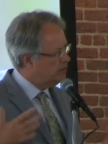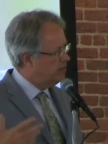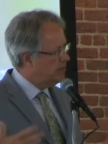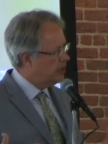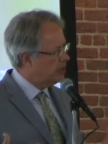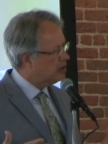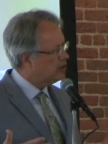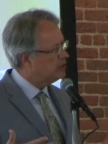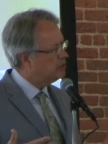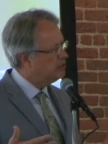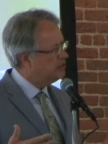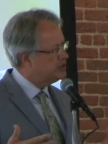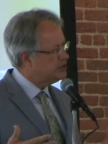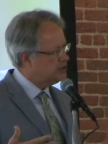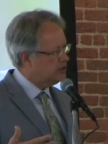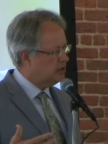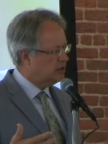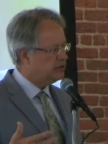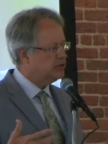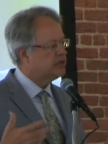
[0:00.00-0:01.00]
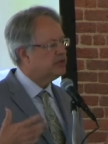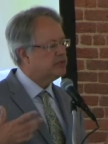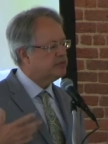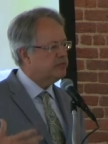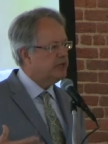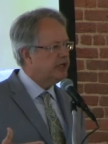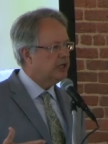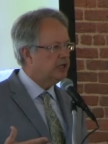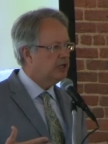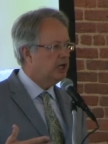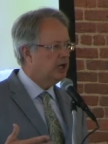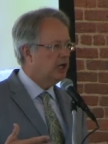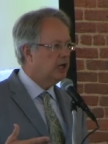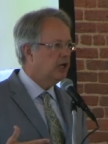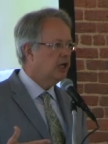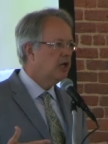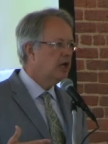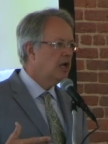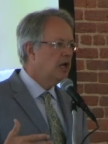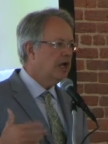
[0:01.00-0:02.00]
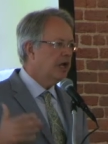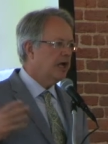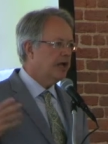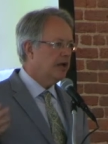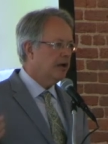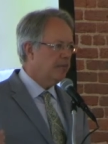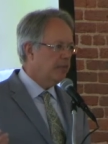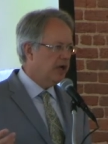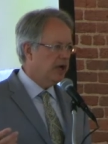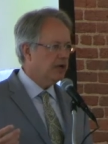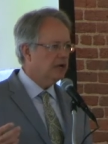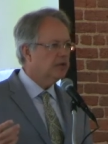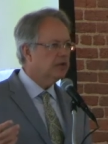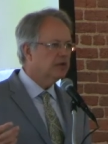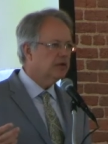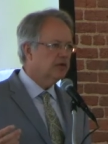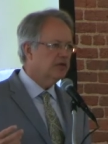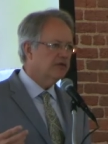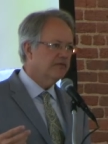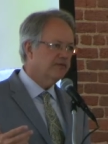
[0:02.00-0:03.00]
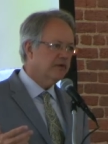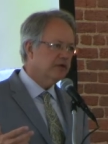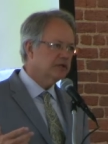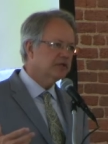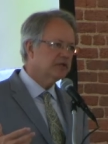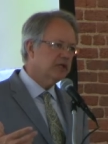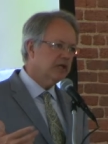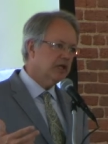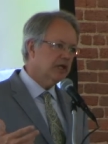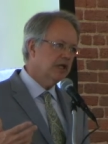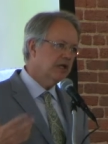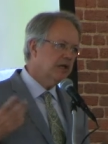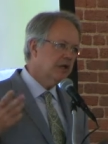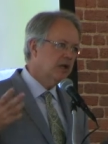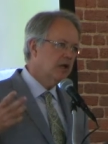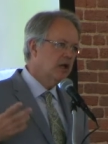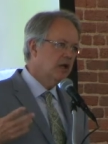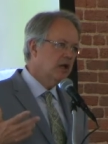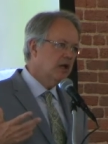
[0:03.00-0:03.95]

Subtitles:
medical research that's being done at our medical university, and